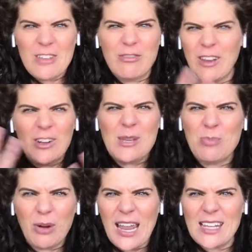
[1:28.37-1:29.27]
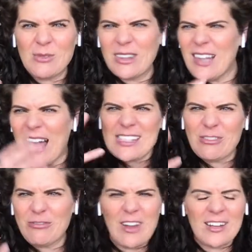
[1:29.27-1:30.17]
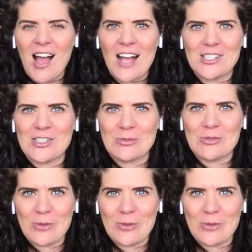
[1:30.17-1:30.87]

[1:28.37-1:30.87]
very bright, with lots of fun costumes,